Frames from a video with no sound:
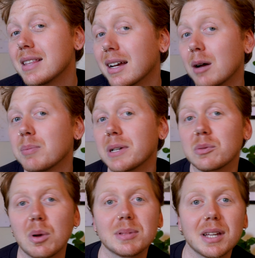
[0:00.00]
to that company's
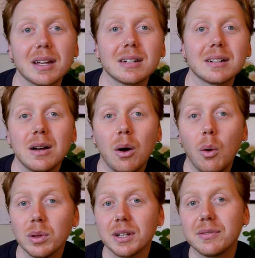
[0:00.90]
website
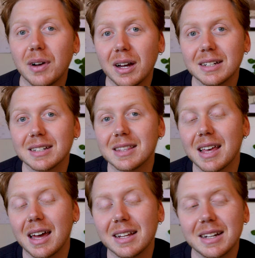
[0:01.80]
only to find
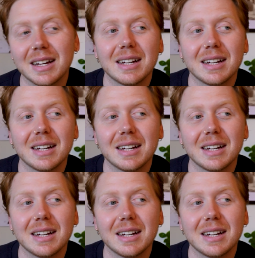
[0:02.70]
that it